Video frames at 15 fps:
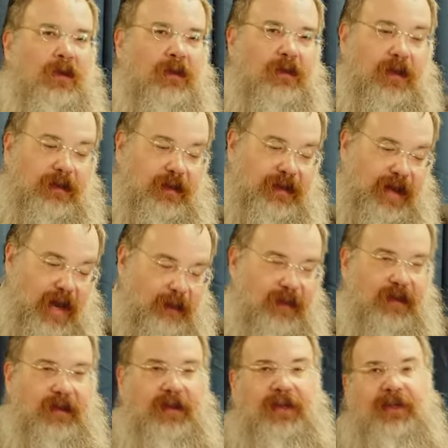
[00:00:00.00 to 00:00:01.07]
that the
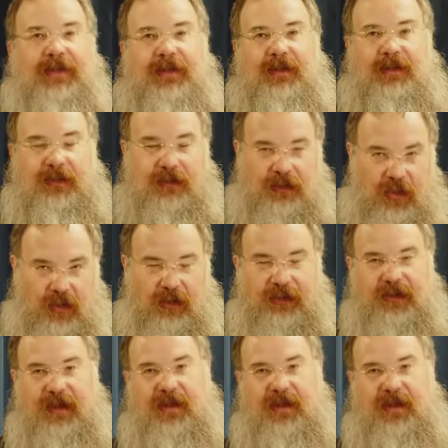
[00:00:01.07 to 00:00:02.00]
Rebbe told